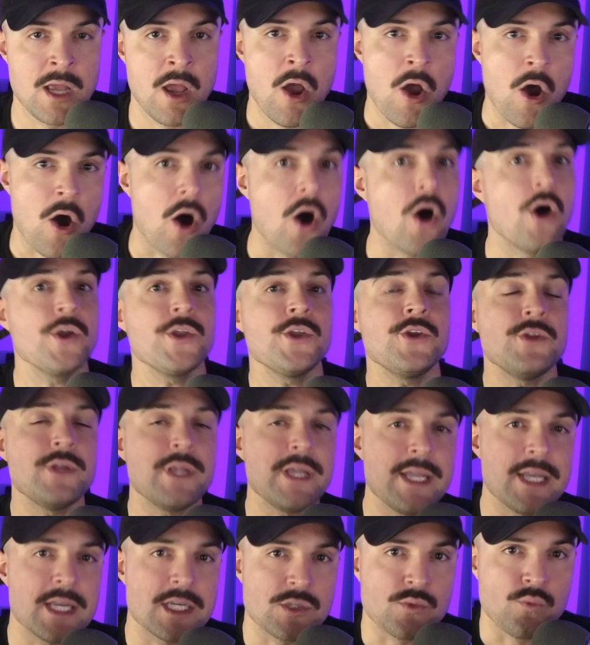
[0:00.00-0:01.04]
All you
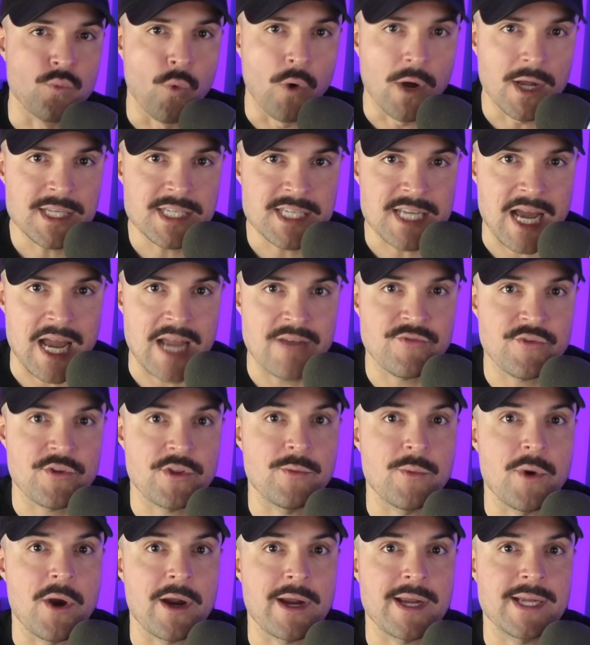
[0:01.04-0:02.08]
need is one time for the
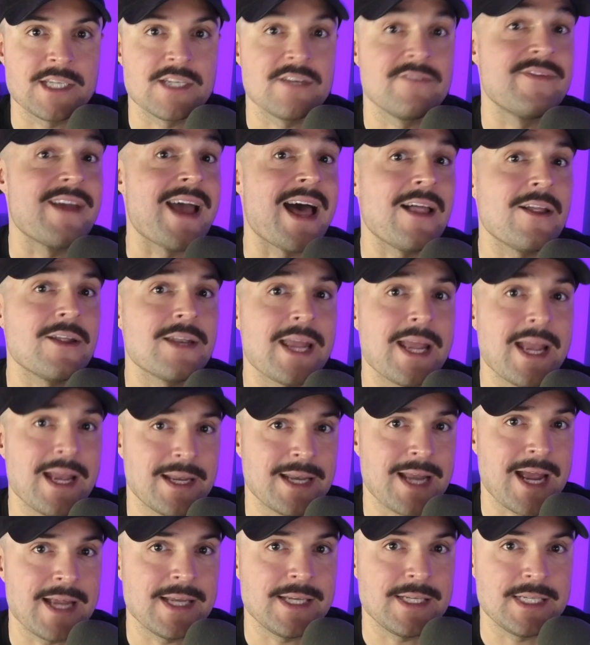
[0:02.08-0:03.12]
market to validate an
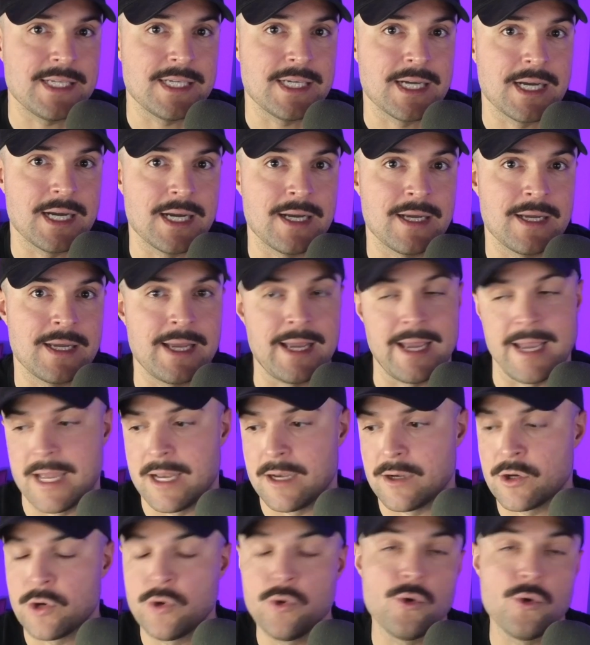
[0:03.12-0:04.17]
idea,
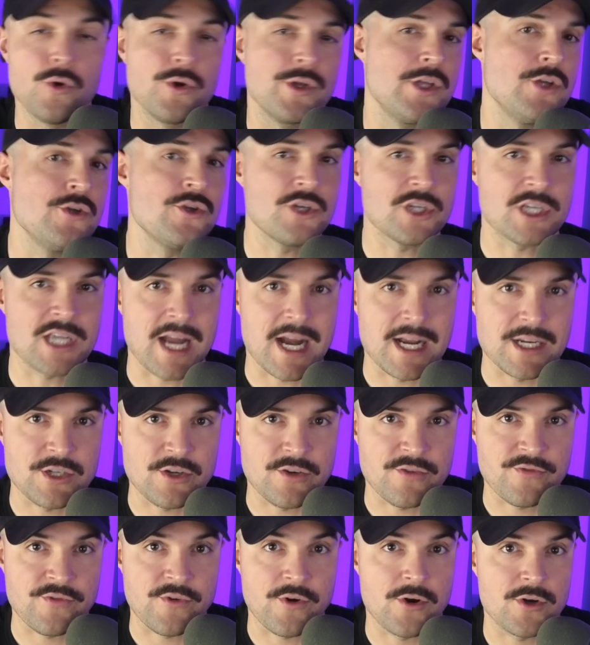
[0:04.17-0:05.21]
and cool, you just had your
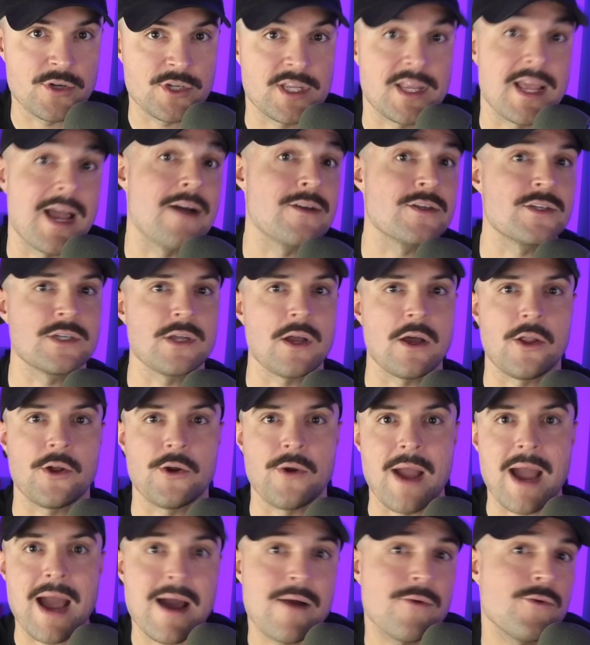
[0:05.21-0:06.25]
first $1,000
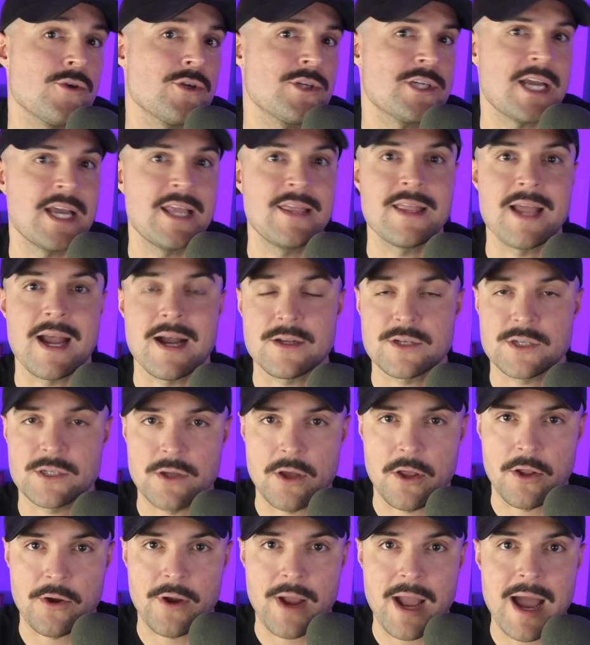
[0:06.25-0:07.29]
hour,
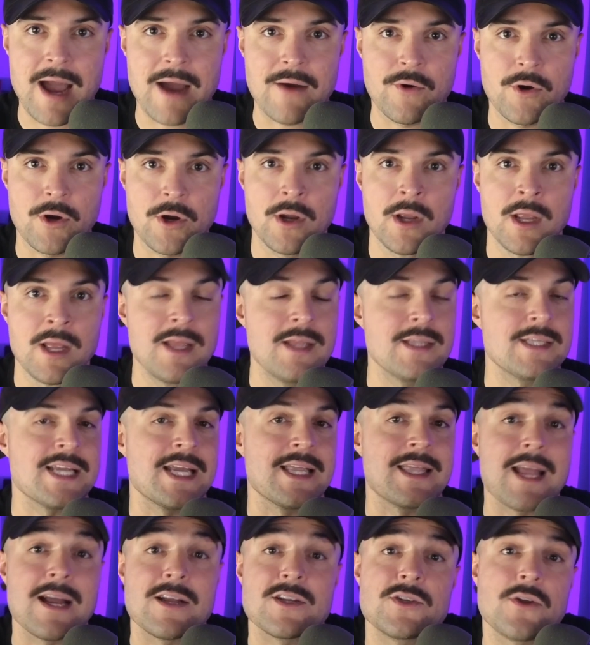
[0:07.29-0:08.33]
$10,000 hour,
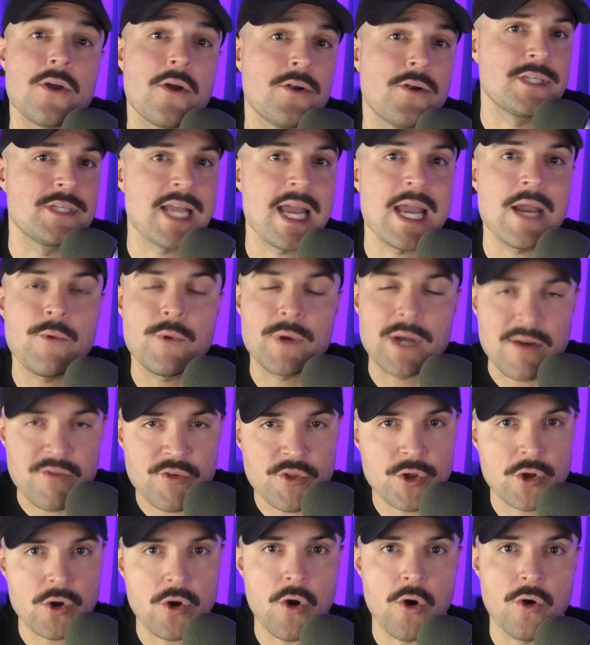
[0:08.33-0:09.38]
$10,000 whatever the
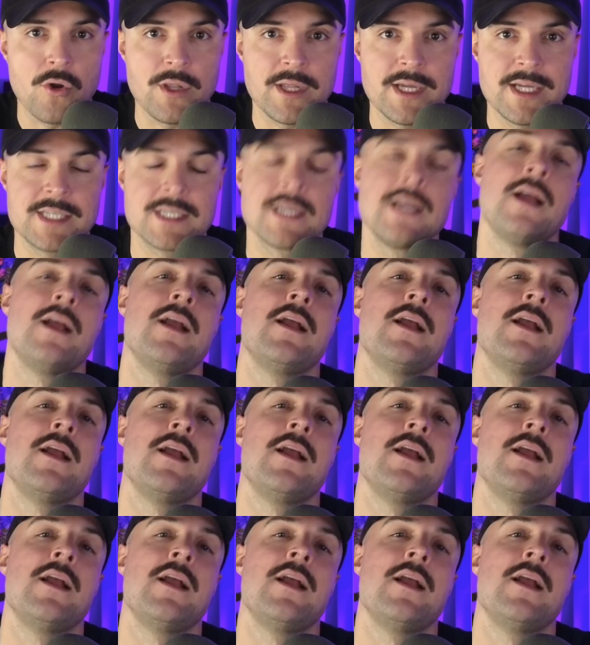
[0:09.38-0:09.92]
goal is.